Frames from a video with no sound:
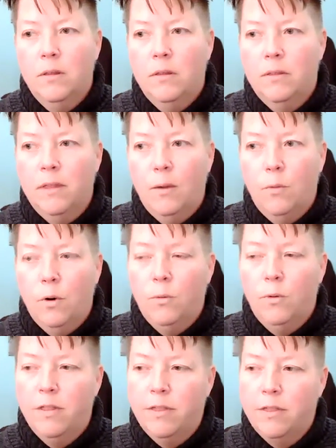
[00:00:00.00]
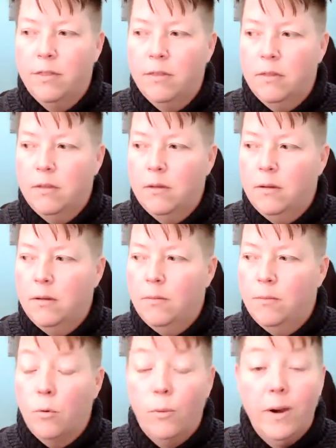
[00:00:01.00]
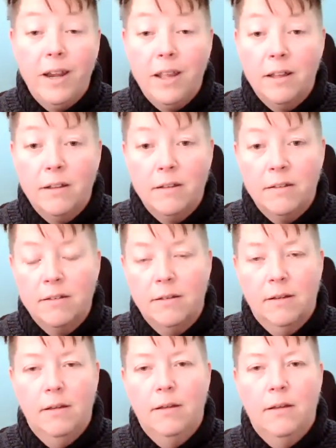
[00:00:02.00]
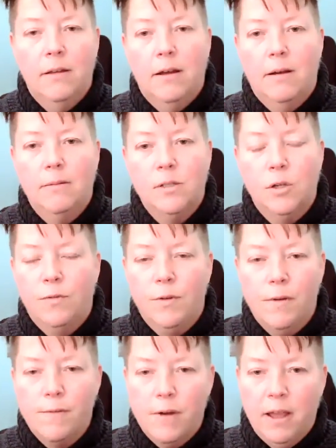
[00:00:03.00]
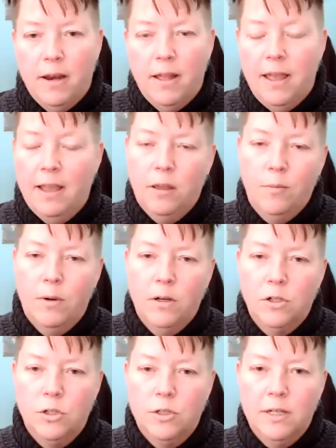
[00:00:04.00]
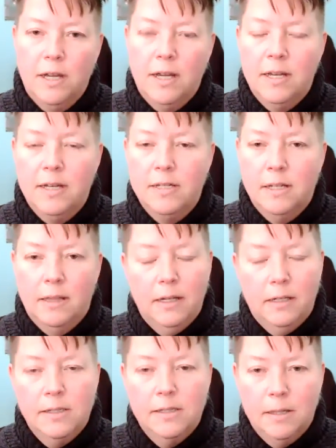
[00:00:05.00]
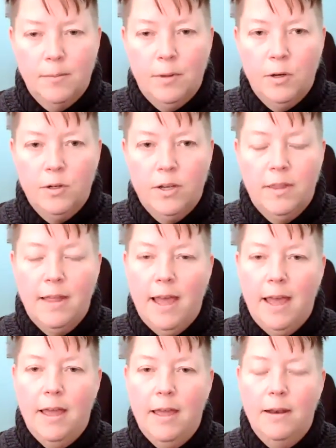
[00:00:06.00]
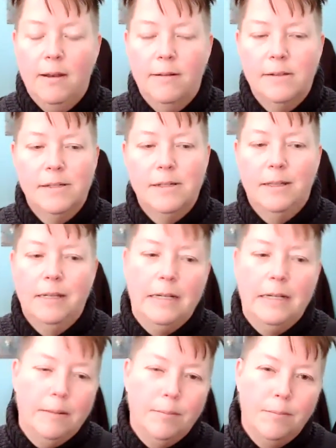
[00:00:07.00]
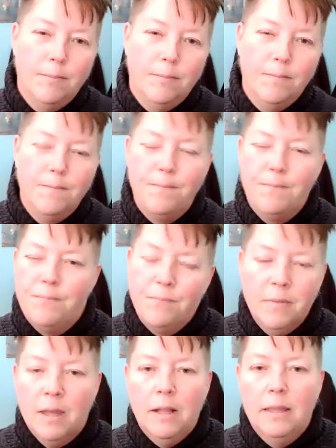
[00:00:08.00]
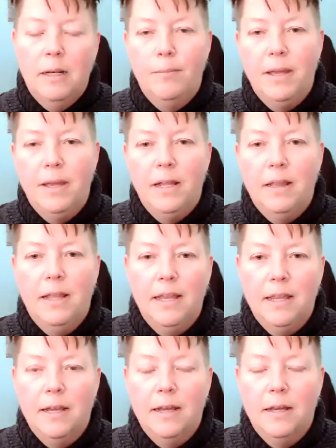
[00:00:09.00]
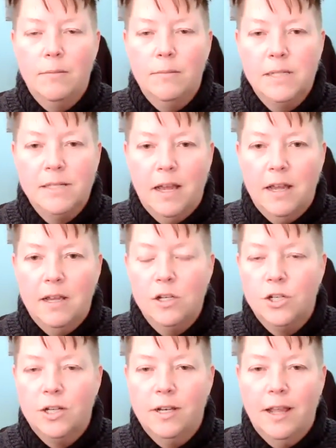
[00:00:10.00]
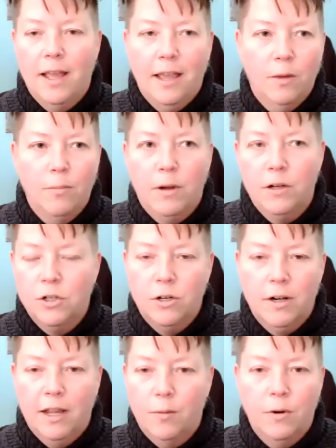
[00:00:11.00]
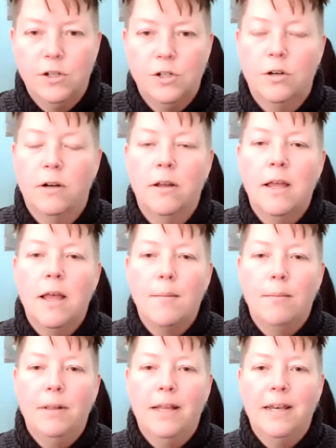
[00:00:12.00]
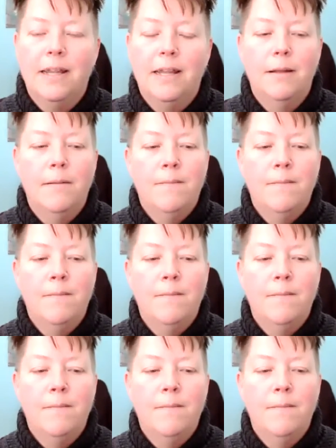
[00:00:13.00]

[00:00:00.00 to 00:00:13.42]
They work with meridians. So if you ever had acupuncture done, it's a little similar to that, little bit like massage and acupuncture and acupressure blended,